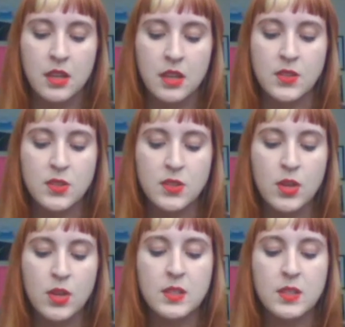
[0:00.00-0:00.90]
The stone
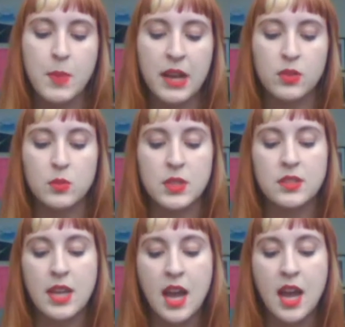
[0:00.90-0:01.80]
is speckled with
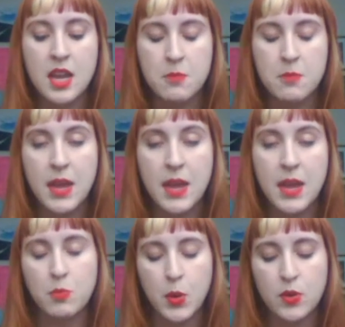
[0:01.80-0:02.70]
thyme and
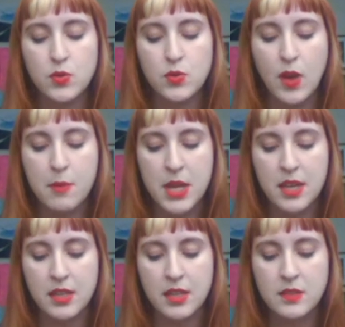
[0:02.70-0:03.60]
bird droppings.